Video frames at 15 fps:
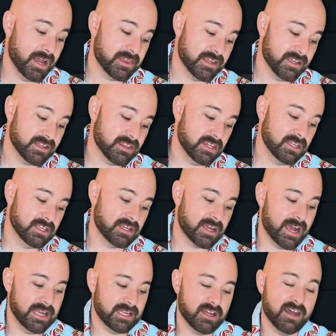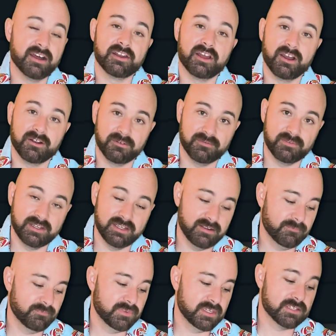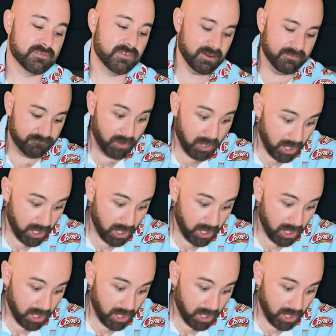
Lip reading: think the iconography is very cool.